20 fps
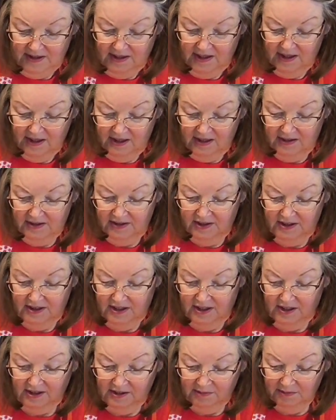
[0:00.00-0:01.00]
and
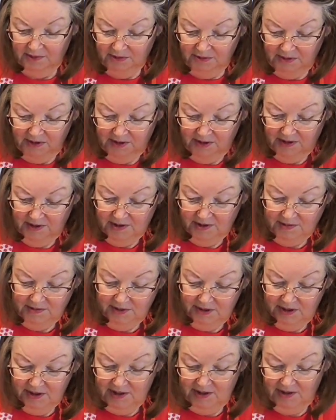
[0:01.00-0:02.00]
at the moment it is
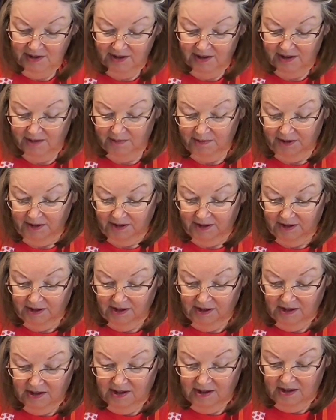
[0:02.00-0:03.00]
really thick, but
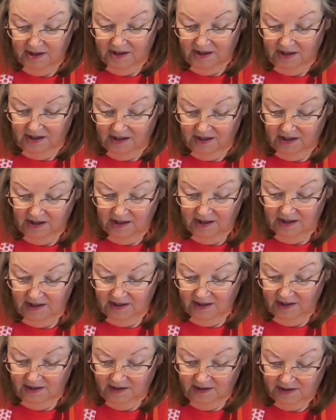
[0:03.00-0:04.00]

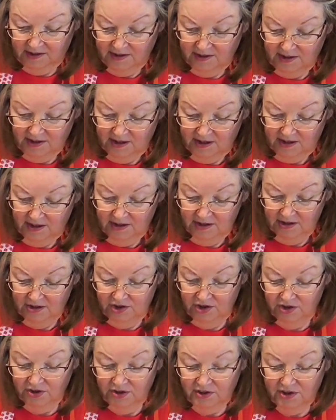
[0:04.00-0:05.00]
it's the
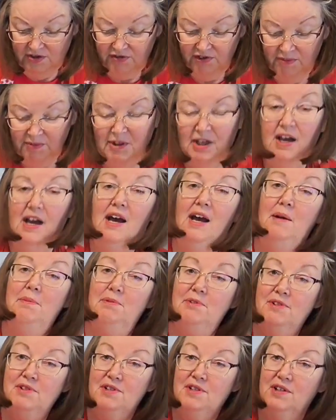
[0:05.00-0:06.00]
juice from the
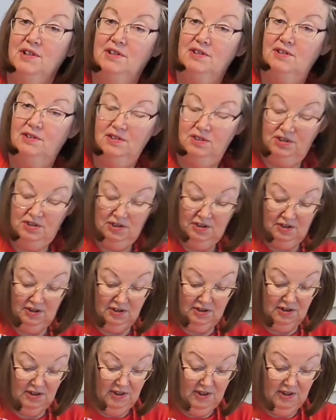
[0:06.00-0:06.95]
apples are going to